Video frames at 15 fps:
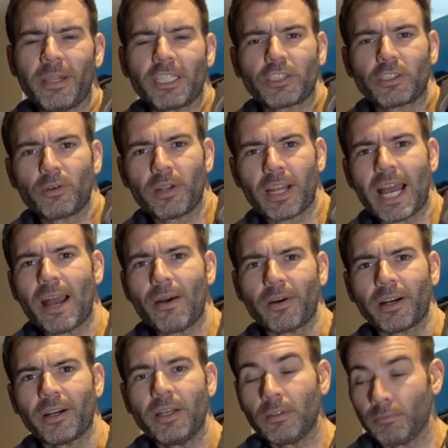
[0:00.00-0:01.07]
minutes to an
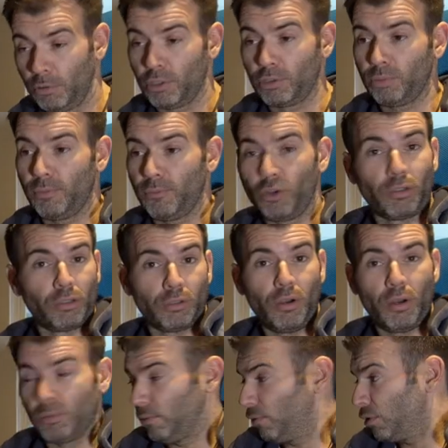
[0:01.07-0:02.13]
hour? Because we've got the
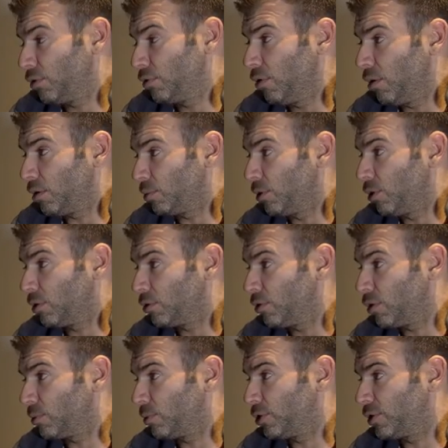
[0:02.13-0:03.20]
song, we've got the songs, we've got the
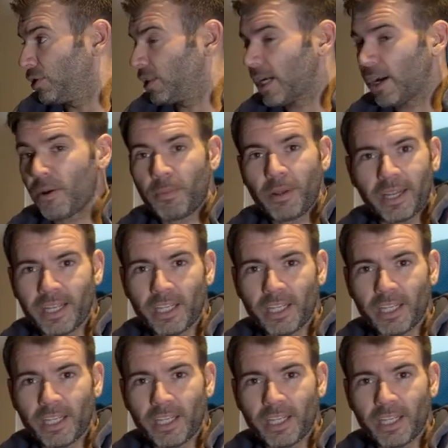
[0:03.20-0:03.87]
songs, we should just carry on playing.